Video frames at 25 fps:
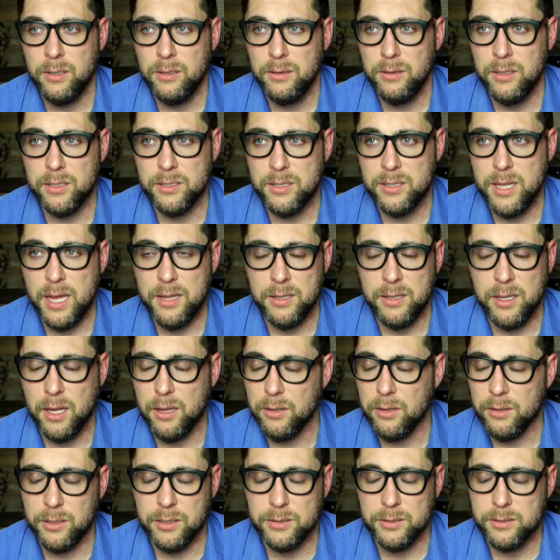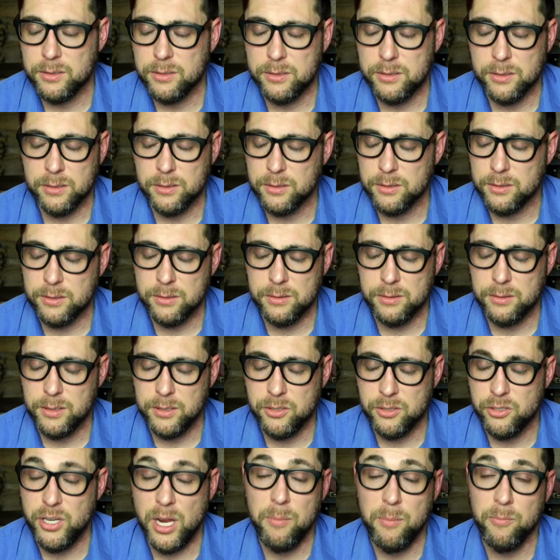this, that, and the other. It's just,
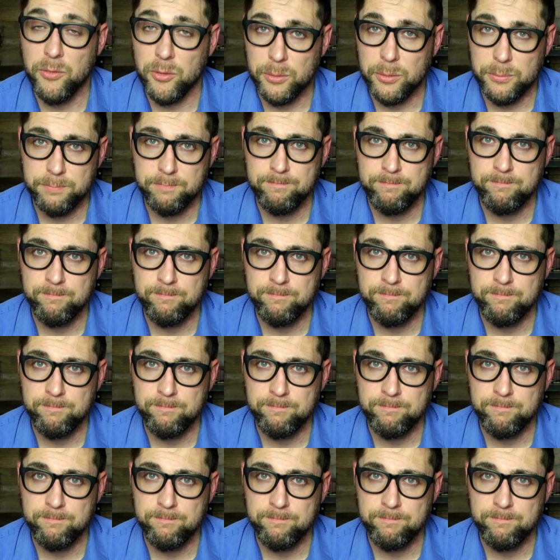it's shameful.